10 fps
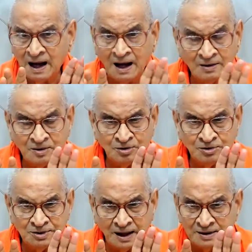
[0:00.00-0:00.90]
I have
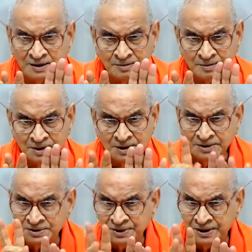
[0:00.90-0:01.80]
used jnanam
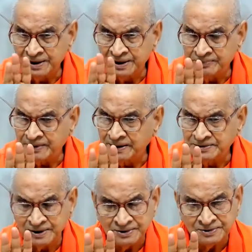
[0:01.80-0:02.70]
in three
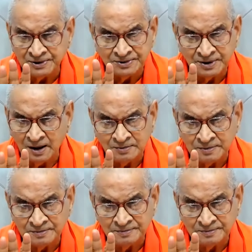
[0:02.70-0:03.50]
different senses now.